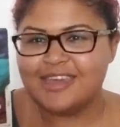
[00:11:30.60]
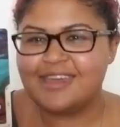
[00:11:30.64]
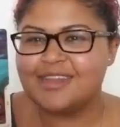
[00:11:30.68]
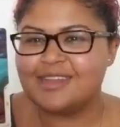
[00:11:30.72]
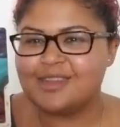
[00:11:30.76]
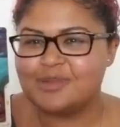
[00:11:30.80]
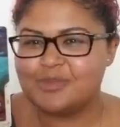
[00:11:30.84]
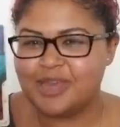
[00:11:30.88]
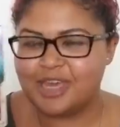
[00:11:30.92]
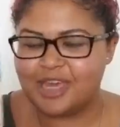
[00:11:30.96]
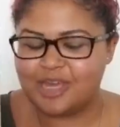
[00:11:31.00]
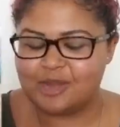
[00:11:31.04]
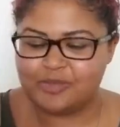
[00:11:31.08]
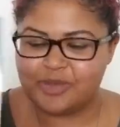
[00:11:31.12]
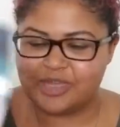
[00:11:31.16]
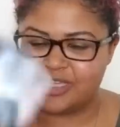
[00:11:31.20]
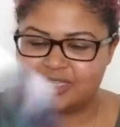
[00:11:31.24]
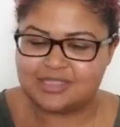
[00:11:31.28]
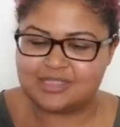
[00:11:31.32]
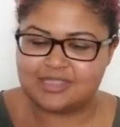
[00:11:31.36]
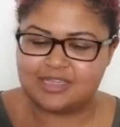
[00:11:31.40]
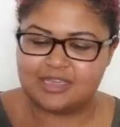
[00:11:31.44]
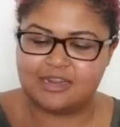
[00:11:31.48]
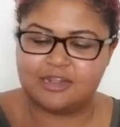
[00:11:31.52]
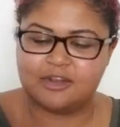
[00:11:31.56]
Hanged man,
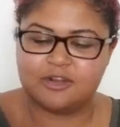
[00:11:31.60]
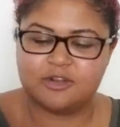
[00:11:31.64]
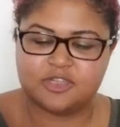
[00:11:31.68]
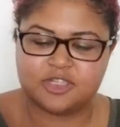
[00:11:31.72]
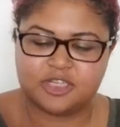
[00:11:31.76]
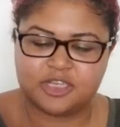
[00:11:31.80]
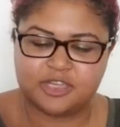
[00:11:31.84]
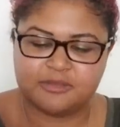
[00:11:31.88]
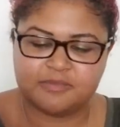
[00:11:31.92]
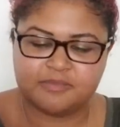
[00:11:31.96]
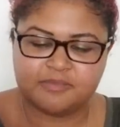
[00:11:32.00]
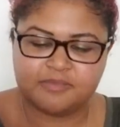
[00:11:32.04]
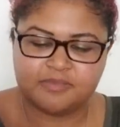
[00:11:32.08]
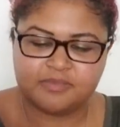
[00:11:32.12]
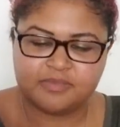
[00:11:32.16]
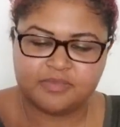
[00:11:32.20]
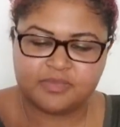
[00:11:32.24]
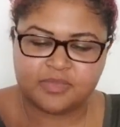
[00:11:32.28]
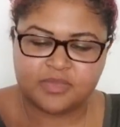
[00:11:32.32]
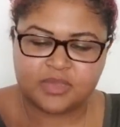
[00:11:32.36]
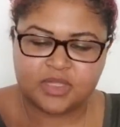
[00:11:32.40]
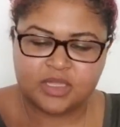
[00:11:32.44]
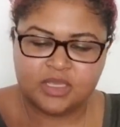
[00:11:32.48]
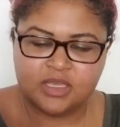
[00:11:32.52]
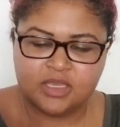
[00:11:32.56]
Piscean energy.
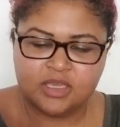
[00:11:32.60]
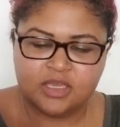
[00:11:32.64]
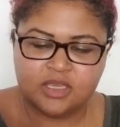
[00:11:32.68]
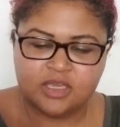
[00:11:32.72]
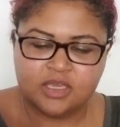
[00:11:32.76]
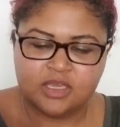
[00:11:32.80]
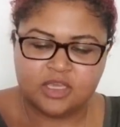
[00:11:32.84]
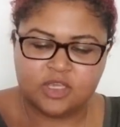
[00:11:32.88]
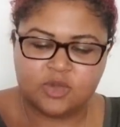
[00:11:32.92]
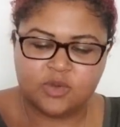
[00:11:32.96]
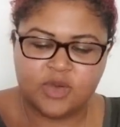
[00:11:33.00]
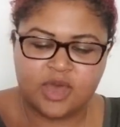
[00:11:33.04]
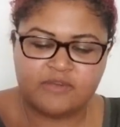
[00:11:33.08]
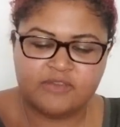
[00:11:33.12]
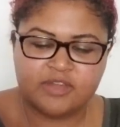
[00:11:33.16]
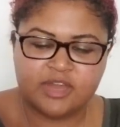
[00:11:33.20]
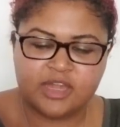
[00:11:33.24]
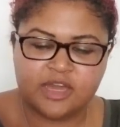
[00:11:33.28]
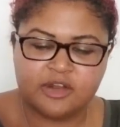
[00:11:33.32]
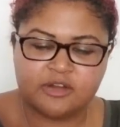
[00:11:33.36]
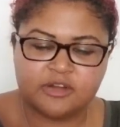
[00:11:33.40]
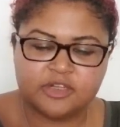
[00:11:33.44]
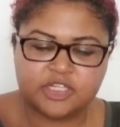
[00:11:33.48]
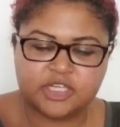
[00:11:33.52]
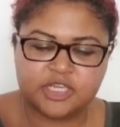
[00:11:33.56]
You have an
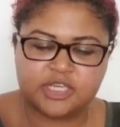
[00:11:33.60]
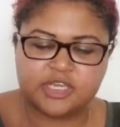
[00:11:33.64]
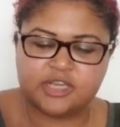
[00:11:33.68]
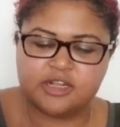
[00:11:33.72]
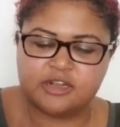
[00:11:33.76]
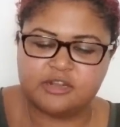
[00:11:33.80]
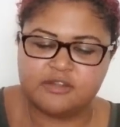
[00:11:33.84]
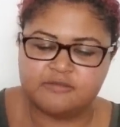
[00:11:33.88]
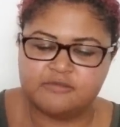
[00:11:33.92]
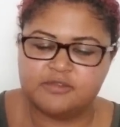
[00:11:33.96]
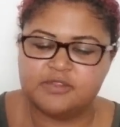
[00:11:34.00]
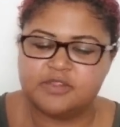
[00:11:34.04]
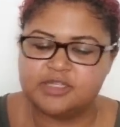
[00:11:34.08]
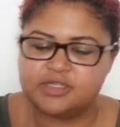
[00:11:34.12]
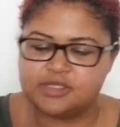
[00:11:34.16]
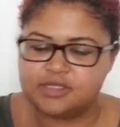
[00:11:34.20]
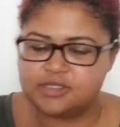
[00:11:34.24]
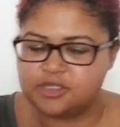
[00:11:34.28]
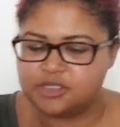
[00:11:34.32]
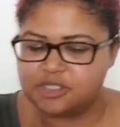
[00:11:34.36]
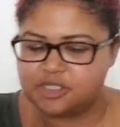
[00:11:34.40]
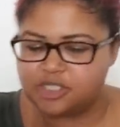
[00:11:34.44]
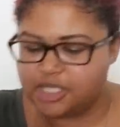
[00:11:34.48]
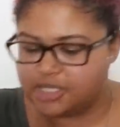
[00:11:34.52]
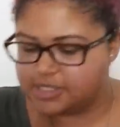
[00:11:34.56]
energy here. This is
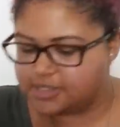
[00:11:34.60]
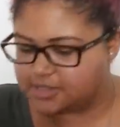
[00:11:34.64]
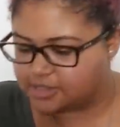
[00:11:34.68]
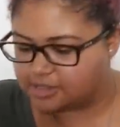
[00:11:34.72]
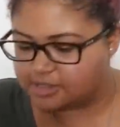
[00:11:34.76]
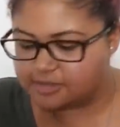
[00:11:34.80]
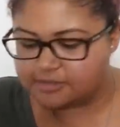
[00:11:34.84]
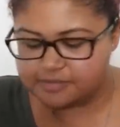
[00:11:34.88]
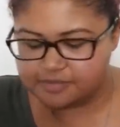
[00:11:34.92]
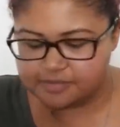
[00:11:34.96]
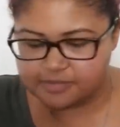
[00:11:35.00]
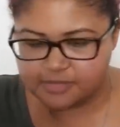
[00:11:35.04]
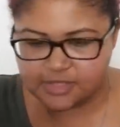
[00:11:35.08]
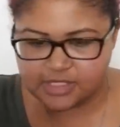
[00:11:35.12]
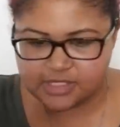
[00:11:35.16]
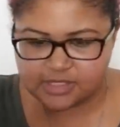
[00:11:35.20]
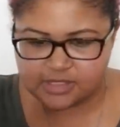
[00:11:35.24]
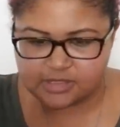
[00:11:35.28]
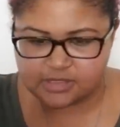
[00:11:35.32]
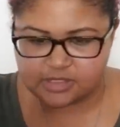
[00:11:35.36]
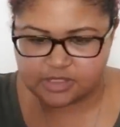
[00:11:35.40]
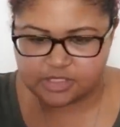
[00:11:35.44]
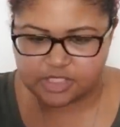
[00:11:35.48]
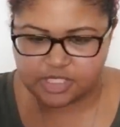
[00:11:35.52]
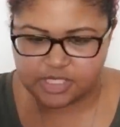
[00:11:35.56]
your chaser. This
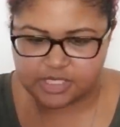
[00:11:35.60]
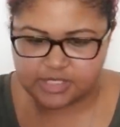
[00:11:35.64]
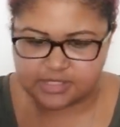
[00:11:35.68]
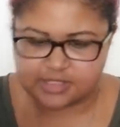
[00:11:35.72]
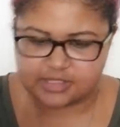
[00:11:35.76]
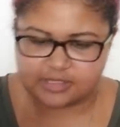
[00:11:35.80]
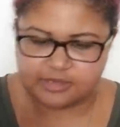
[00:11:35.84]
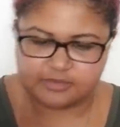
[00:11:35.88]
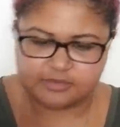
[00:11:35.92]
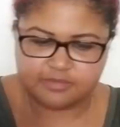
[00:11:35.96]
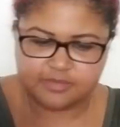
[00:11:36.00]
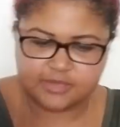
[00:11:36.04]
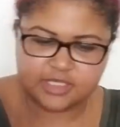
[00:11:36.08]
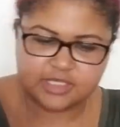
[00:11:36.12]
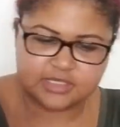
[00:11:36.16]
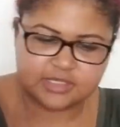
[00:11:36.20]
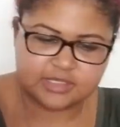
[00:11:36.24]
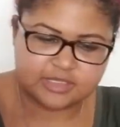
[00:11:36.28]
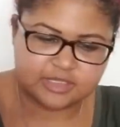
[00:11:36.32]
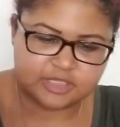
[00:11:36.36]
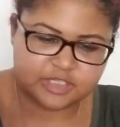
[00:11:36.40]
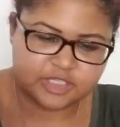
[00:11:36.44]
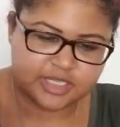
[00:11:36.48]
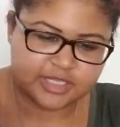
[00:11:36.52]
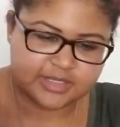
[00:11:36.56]
is your chaser. This
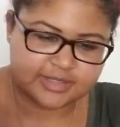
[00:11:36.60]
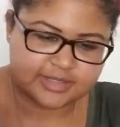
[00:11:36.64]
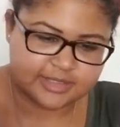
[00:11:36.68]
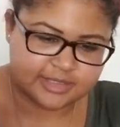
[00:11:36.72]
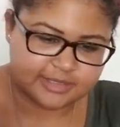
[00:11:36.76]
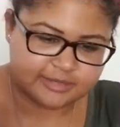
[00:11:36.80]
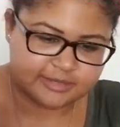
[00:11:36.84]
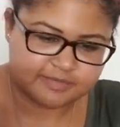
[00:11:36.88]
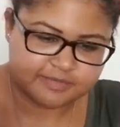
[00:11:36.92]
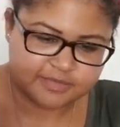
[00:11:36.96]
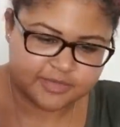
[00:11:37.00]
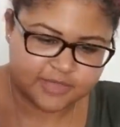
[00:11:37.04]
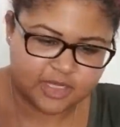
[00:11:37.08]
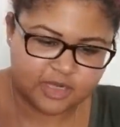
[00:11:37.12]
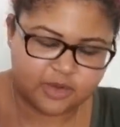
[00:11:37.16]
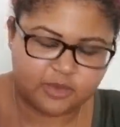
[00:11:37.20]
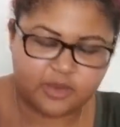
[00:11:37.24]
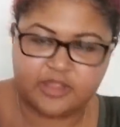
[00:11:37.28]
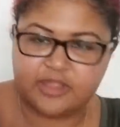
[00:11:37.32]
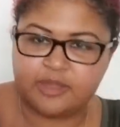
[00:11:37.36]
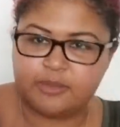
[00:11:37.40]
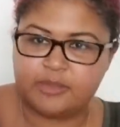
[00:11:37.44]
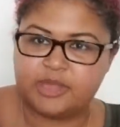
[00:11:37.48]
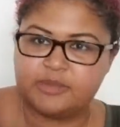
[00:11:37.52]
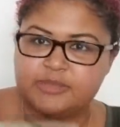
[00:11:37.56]
is your chaser. Don't know why
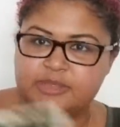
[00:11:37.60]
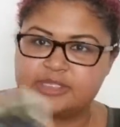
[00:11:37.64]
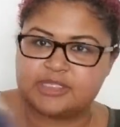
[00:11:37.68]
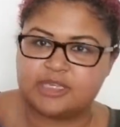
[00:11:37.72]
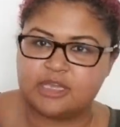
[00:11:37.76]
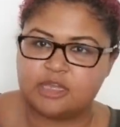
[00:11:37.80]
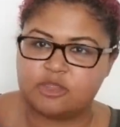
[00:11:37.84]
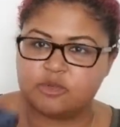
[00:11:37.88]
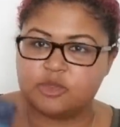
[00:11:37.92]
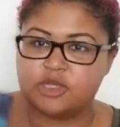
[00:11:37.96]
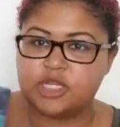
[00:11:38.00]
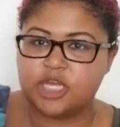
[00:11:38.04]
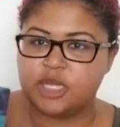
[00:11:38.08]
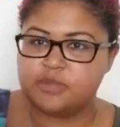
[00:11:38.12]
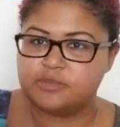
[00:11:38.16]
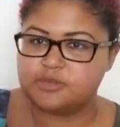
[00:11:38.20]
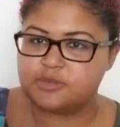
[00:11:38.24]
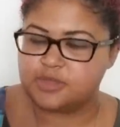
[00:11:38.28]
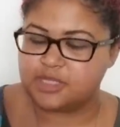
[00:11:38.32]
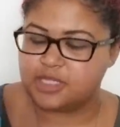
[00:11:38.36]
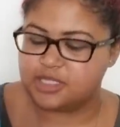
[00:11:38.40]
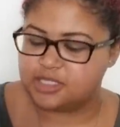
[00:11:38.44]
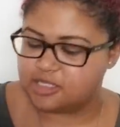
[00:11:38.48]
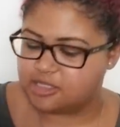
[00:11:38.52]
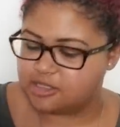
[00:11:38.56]
they made me say it three times,
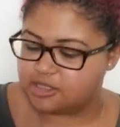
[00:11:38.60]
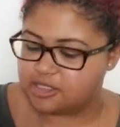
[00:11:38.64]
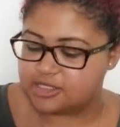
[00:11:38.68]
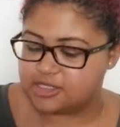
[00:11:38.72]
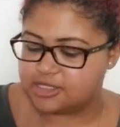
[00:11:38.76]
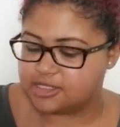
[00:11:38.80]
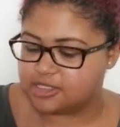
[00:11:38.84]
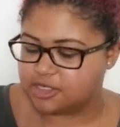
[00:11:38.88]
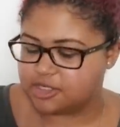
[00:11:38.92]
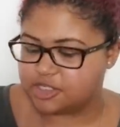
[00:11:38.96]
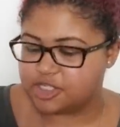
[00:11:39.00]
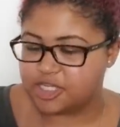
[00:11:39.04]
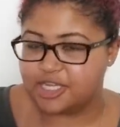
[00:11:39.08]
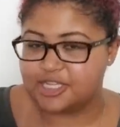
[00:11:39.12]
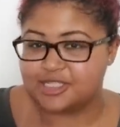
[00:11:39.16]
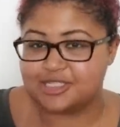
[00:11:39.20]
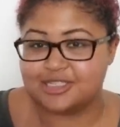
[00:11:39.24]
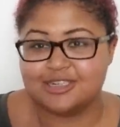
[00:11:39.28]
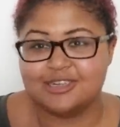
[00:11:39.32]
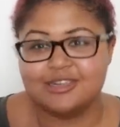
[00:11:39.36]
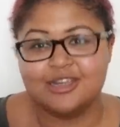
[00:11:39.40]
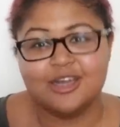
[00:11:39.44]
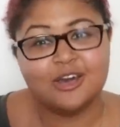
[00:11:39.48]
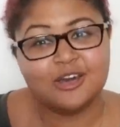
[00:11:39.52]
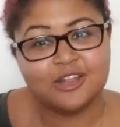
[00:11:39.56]
but they did. This is your
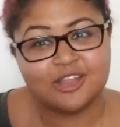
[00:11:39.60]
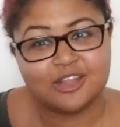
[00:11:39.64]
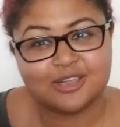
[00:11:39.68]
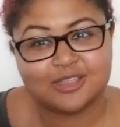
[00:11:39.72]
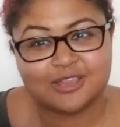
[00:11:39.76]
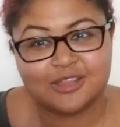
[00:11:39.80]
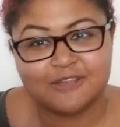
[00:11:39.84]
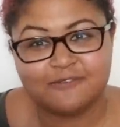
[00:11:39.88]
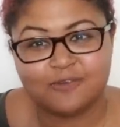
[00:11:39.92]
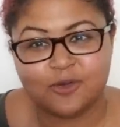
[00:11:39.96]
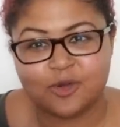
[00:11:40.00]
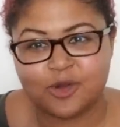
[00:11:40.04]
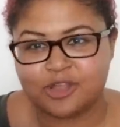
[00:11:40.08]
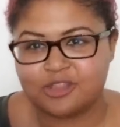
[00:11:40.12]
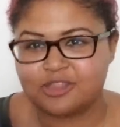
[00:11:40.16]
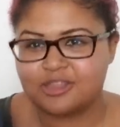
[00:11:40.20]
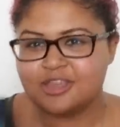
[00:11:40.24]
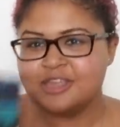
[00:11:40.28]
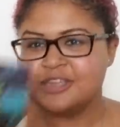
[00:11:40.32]
chaser. Oh, there's the fourth.